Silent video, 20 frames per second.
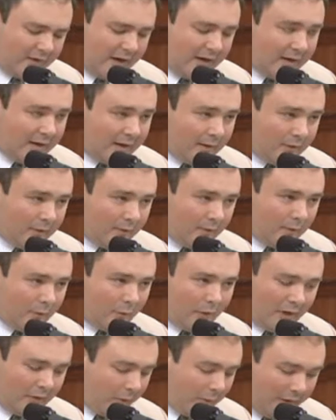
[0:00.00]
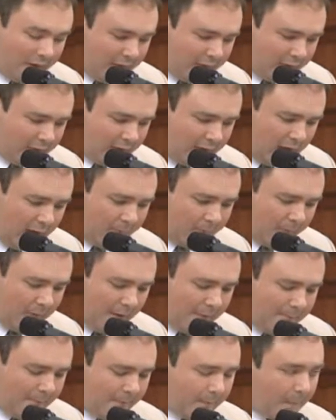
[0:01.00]
stating where the money is going to come
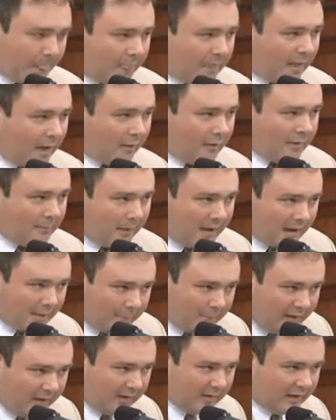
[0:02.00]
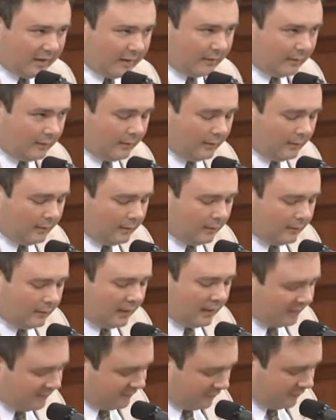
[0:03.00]
from. Now, in my opinion,
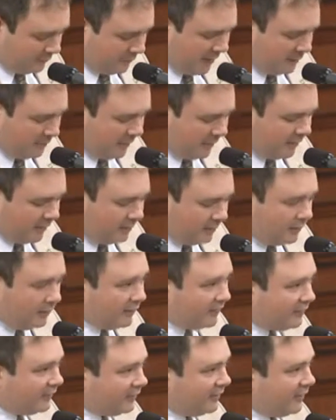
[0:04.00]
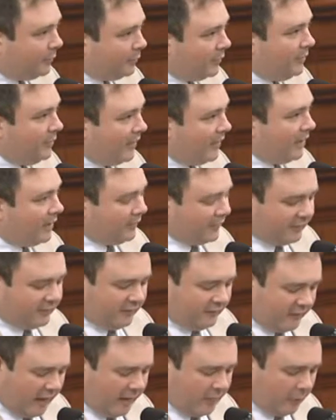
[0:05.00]
and it's just my opinion, this is simply being
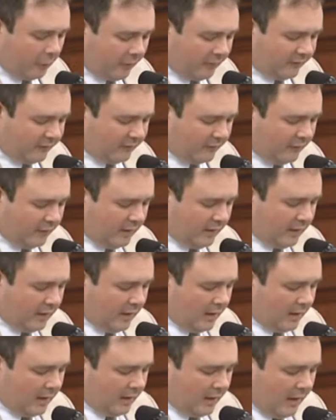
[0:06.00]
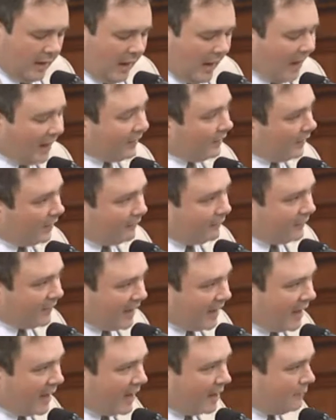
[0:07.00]
disingenuous. I'd love
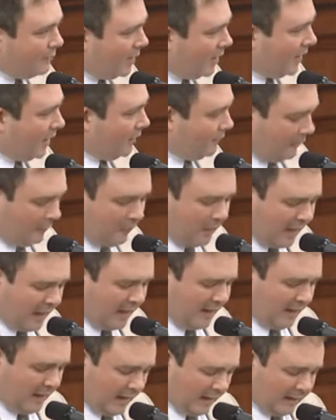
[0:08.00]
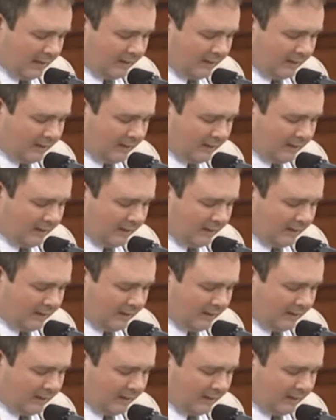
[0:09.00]
to add money to line